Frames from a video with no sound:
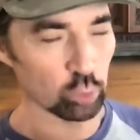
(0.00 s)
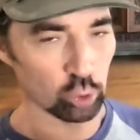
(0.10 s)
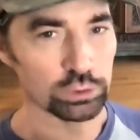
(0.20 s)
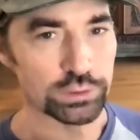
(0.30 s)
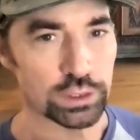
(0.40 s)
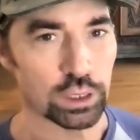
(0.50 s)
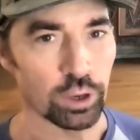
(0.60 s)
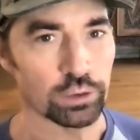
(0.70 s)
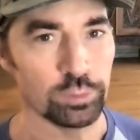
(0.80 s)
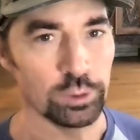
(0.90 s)
worlds that come
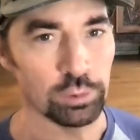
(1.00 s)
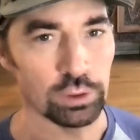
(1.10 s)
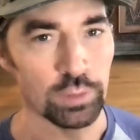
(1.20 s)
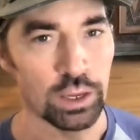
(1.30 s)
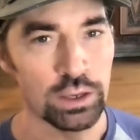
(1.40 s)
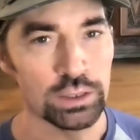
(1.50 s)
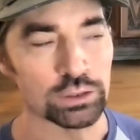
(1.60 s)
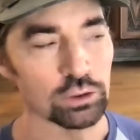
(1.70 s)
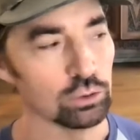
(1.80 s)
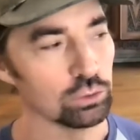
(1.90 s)
out of people.
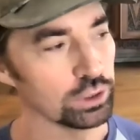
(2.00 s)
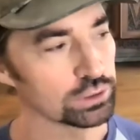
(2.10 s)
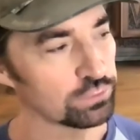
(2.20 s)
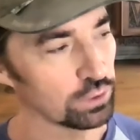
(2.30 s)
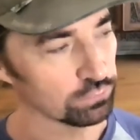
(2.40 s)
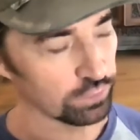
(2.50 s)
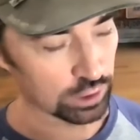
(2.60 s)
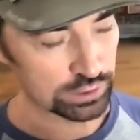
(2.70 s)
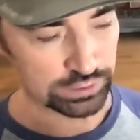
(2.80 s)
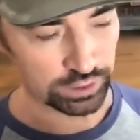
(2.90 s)
So it's felt
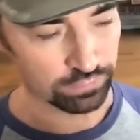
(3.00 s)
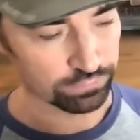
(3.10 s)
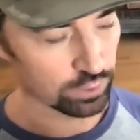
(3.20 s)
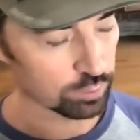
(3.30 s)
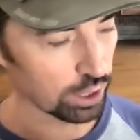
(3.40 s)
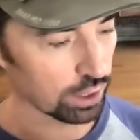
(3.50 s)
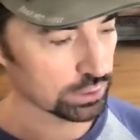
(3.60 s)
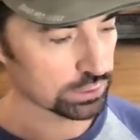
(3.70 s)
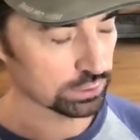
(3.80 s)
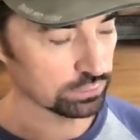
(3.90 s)
very safe in the
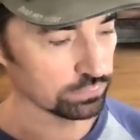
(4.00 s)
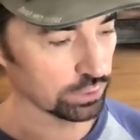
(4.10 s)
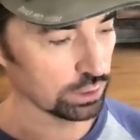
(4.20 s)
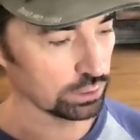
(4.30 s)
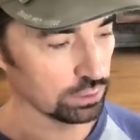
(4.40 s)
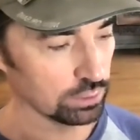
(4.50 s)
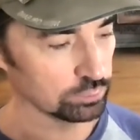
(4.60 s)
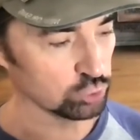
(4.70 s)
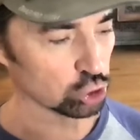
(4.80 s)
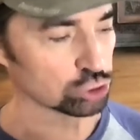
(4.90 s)
past and very
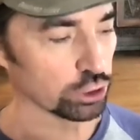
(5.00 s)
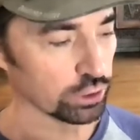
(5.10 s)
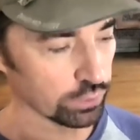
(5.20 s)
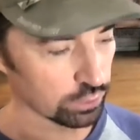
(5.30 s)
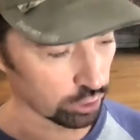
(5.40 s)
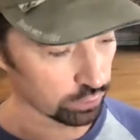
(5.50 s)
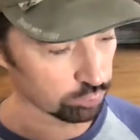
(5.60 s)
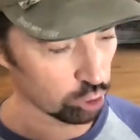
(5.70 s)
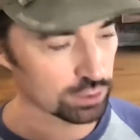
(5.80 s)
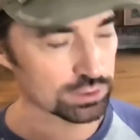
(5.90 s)
um, nurturing of the
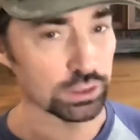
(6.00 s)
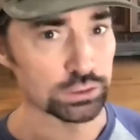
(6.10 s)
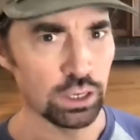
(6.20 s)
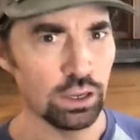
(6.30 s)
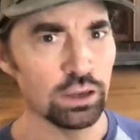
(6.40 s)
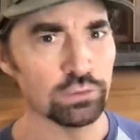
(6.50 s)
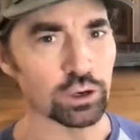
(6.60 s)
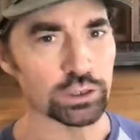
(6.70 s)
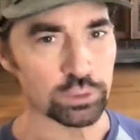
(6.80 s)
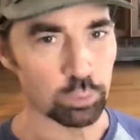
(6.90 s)
creative process,
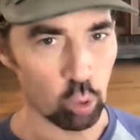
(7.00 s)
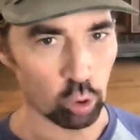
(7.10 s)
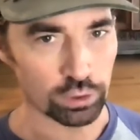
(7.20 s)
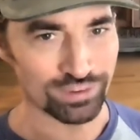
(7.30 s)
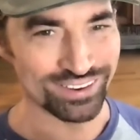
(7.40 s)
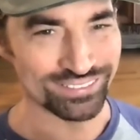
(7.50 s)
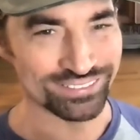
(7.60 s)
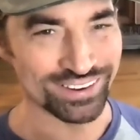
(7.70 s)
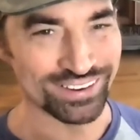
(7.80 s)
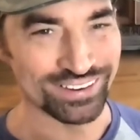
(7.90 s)
very supportive of
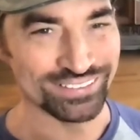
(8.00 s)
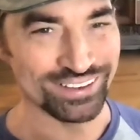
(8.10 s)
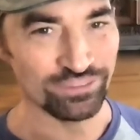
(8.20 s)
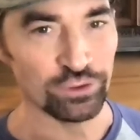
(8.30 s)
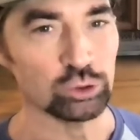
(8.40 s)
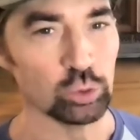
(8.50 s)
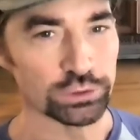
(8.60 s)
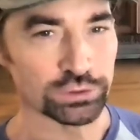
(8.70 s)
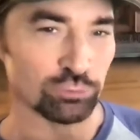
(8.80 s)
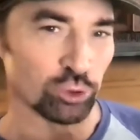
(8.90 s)
uh,
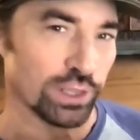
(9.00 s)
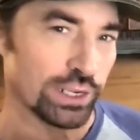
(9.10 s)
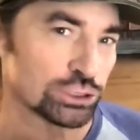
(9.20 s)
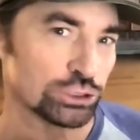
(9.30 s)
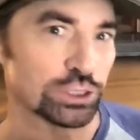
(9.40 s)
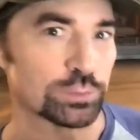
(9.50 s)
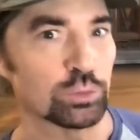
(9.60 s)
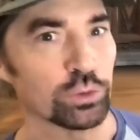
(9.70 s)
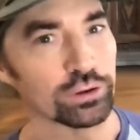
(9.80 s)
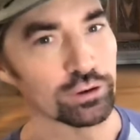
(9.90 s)
individuals' relationships
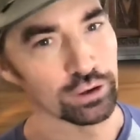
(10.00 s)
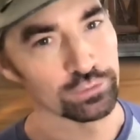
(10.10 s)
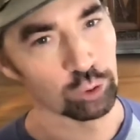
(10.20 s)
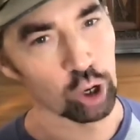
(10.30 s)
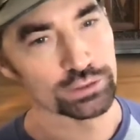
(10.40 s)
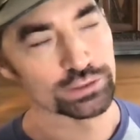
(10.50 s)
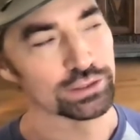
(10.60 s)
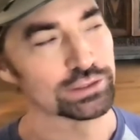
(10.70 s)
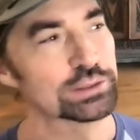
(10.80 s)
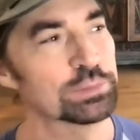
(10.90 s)
with the creative
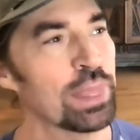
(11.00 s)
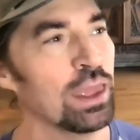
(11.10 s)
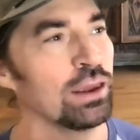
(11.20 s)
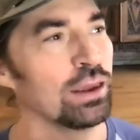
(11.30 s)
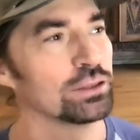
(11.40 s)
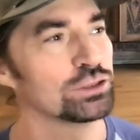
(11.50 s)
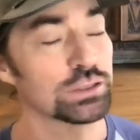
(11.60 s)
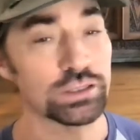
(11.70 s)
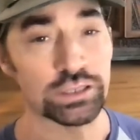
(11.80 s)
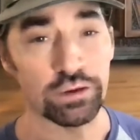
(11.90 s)
process,
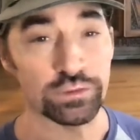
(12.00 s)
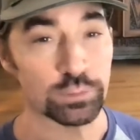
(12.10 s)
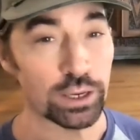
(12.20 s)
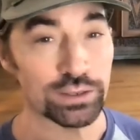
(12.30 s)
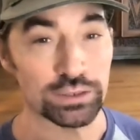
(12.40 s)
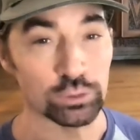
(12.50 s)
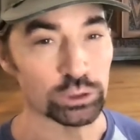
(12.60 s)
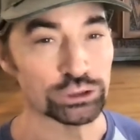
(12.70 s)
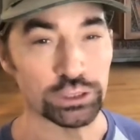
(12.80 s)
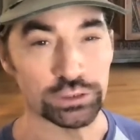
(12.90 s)
just a safe space in
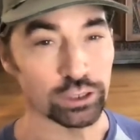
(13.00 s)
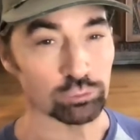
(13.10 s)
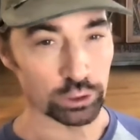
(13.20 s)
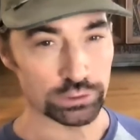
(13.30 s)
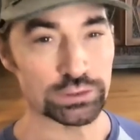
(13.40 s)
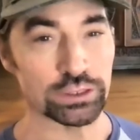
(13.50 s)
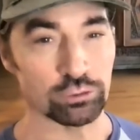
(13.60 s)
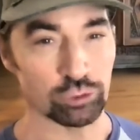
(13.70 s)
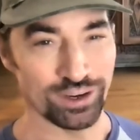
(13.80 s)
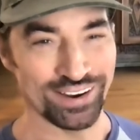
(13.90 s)
which to take risks
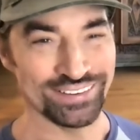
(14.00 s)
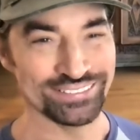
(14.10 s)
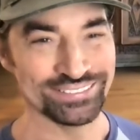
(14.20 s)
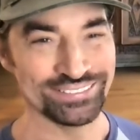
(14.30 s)
and create.